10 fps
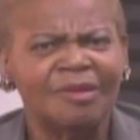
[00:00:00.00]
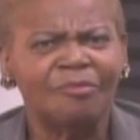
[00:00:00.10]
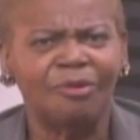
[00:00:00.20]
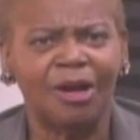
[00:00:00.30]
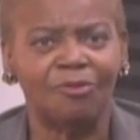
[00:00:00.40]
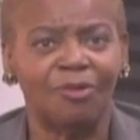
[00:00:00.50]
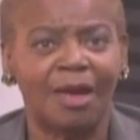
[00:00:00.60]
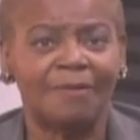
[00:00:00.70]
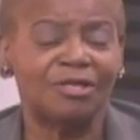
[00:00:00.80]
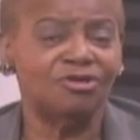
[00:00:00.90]
Br'er
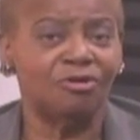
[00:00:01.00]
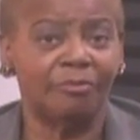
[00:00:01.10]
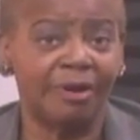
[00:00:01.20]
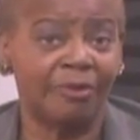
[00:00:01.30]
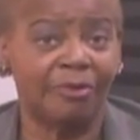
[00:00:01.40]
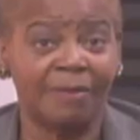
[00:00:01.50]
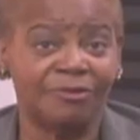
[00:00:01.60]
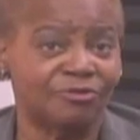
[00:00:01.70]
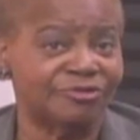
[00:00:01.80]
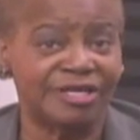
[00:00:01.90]
Rabbit. And you know, Br'er Rabbit
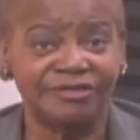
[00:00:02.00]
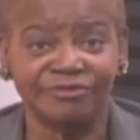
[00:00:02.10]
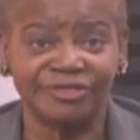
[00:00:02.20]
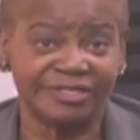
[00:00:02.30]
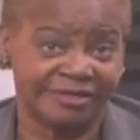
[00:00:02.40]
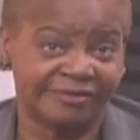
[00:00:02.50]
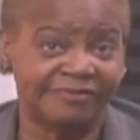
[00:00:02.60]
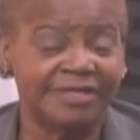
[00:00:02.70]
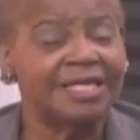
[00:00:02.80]
don't take no stuff.